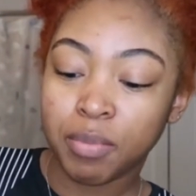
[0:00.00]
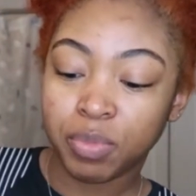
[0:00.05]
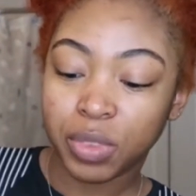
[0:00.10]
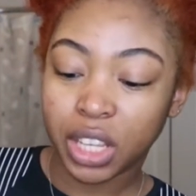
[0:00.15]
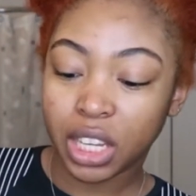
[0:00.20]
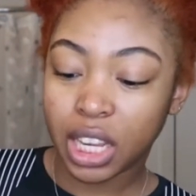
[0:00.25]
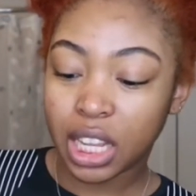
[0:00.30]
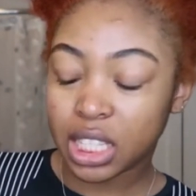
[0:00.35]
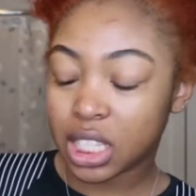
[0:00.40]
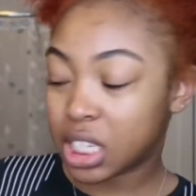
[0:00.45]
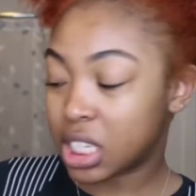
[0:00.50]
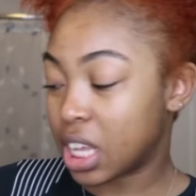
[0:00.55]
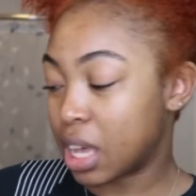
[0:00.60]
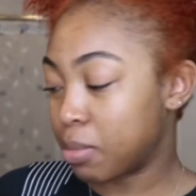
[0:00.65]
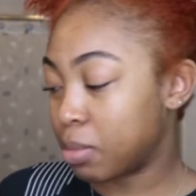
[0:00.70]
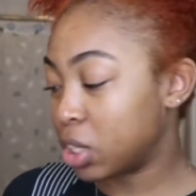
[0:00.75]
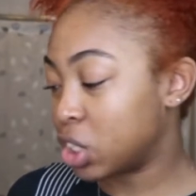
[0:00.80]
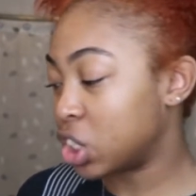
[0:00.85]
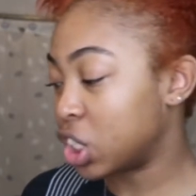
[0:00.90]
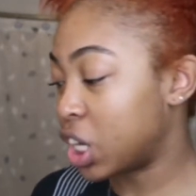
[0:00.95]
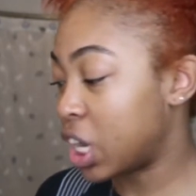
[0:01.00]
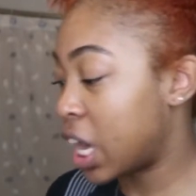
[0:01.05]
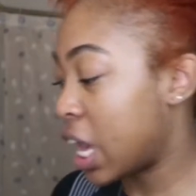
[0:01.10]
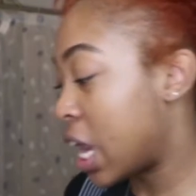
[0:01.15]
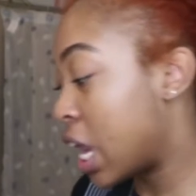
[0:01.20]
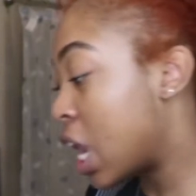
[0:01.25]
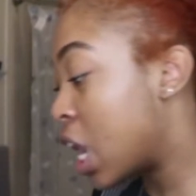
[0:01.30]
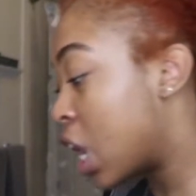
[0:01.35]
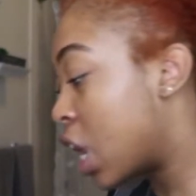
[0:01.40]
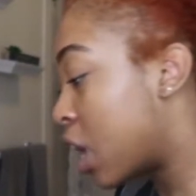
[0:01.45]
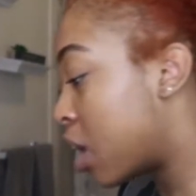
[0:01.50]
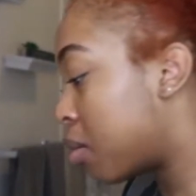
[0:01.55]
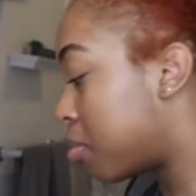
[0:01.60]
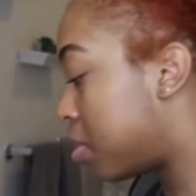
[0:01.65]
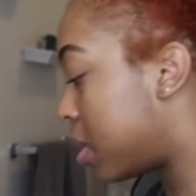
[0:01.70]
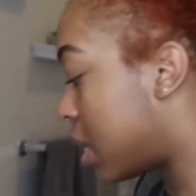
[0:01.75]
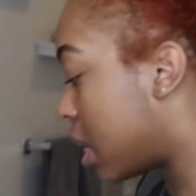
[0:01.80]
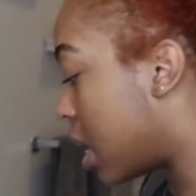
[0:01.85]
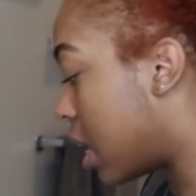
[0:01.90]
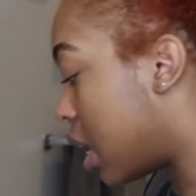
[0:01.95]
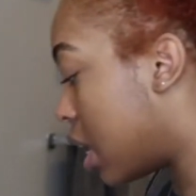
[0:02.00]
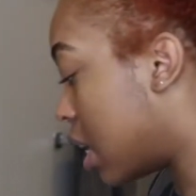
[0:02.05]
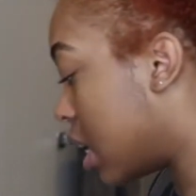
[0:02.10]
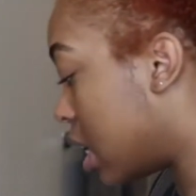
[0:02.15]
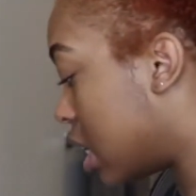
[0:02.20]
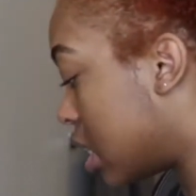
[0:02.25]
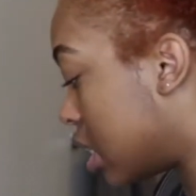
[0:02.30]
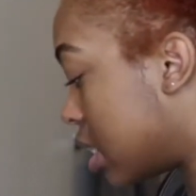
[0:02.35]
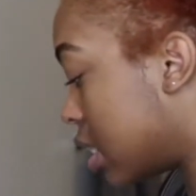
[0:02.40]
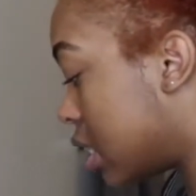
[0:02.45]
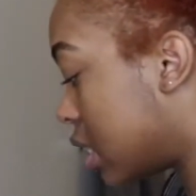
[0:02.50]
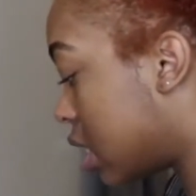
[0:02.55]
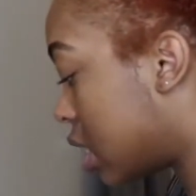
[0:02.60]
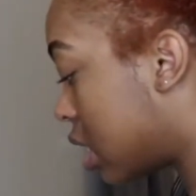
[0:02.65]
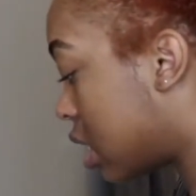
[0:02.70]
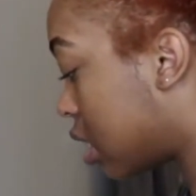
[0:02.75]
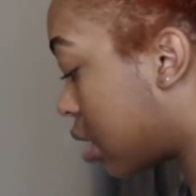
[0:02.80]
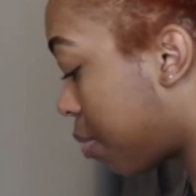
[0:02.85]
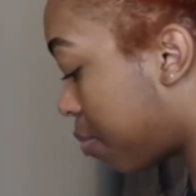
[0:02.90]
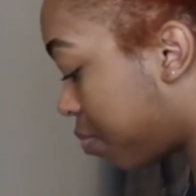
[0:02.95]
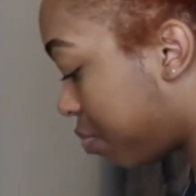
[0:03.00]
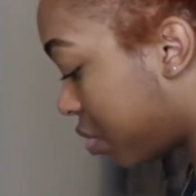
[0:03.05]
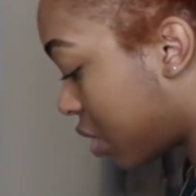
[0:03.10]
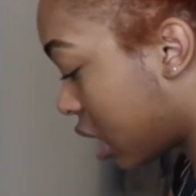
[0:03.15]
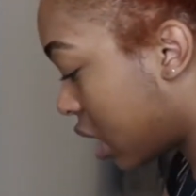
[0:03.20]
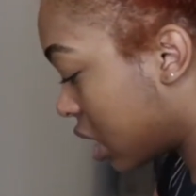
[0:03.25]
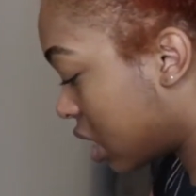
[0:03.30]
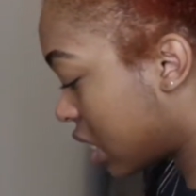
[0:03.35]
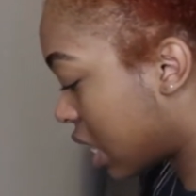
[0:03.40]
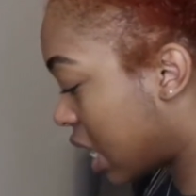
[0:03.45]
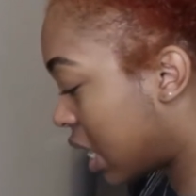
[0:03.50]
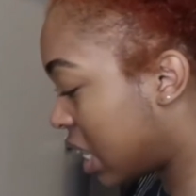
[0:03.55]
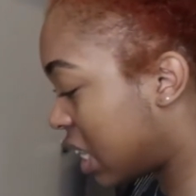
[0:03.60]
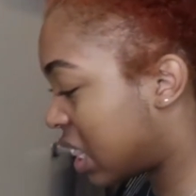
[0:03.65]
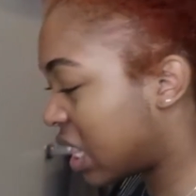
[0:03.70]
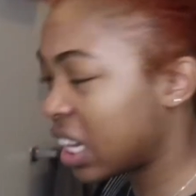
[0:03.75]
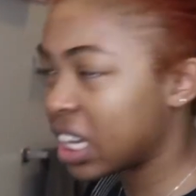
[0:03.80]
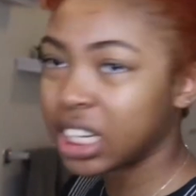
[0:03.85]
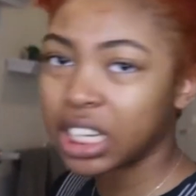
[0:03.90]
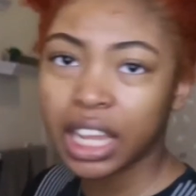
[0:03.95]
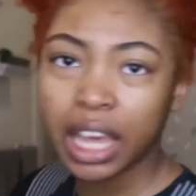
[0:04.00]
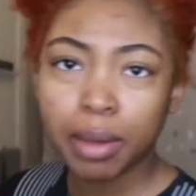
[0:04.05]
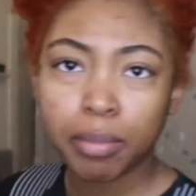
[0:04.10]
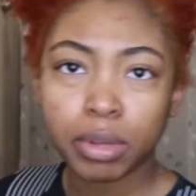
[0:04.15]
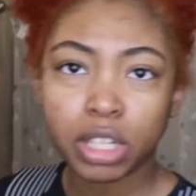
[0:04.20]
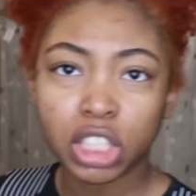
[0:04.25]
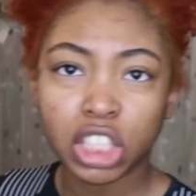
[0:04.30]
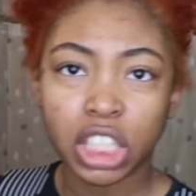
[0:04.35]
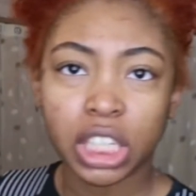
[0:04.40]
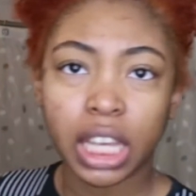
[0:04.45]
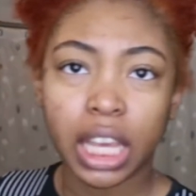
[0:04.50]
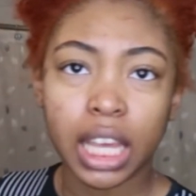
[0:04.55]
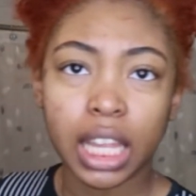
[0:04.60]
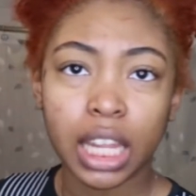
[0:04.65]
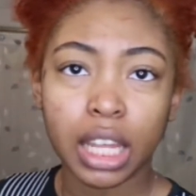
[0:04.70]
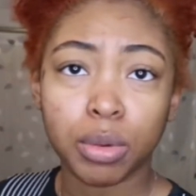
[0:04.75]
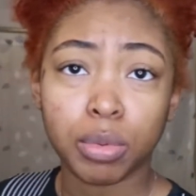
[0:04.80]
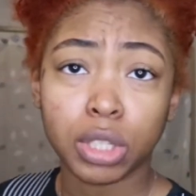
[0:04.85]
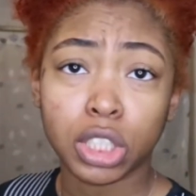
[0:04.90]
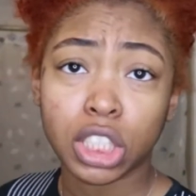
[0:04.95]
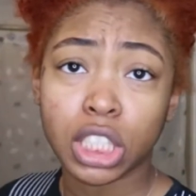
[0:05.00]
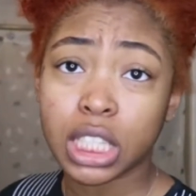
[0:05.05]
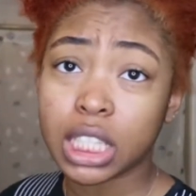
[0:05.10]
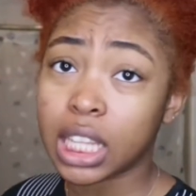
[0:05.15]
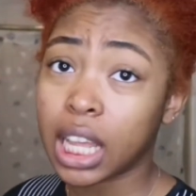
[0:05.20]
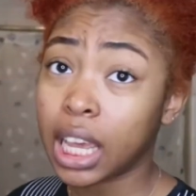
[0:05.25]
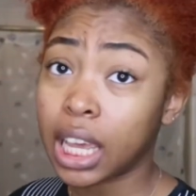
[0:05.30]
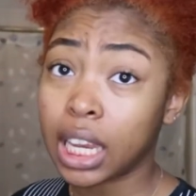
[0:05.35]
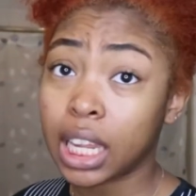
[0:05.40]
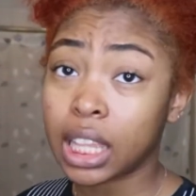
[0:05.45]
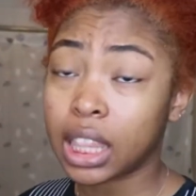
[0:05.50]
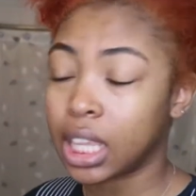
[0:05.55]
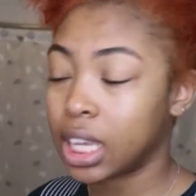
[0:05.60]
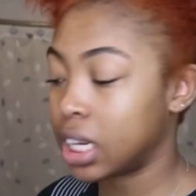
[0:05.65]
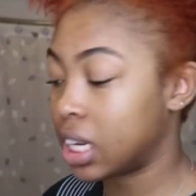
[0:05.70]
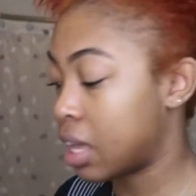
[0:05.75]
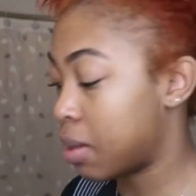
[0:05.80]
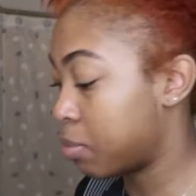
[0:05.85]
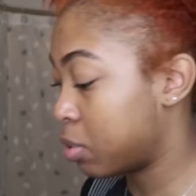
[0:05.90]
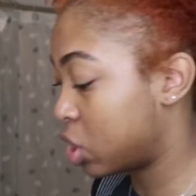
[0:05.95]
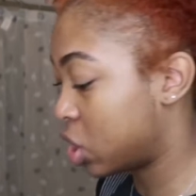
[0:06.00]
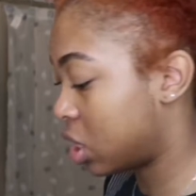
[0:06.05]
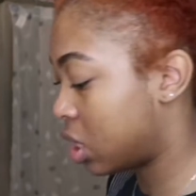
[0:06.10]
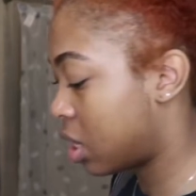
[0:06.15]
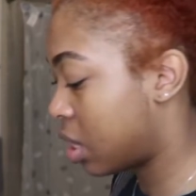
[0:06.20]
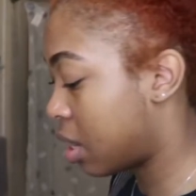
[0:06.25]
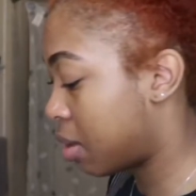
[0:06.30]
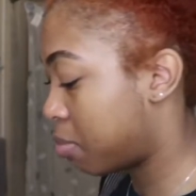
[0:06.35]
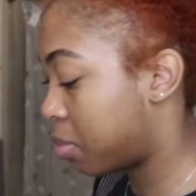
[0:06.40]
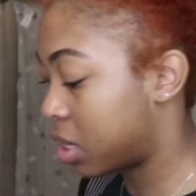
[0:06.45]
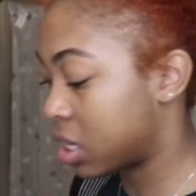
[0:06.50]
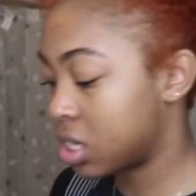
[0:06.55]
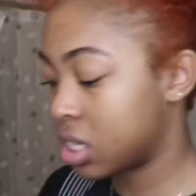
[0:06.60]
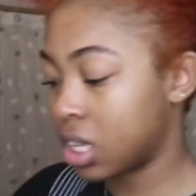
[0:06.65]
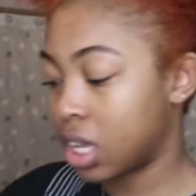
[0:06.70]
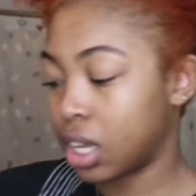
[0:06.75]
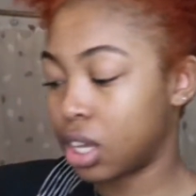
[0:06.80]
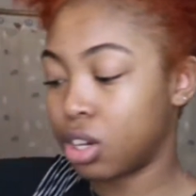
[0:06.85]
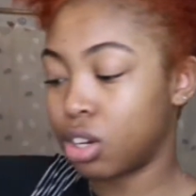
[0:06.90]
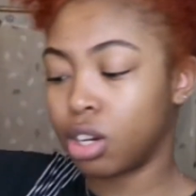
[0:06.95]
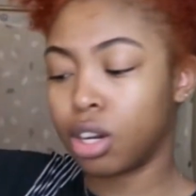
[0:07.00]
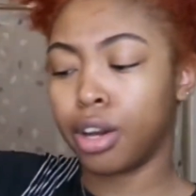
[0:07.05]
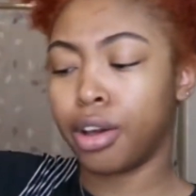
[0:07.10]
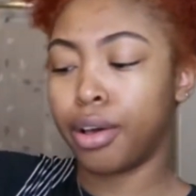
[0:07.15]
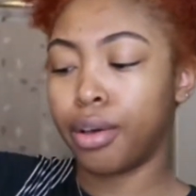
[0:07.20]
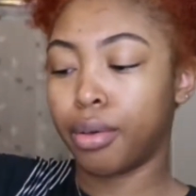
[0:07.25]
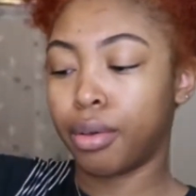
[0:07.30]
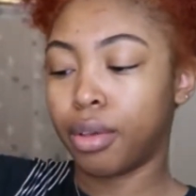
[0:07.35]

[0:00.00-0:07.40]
it doesn't damage your hair because it's not anything damaging in it, which is not anything damaging in it, but it's like, girl,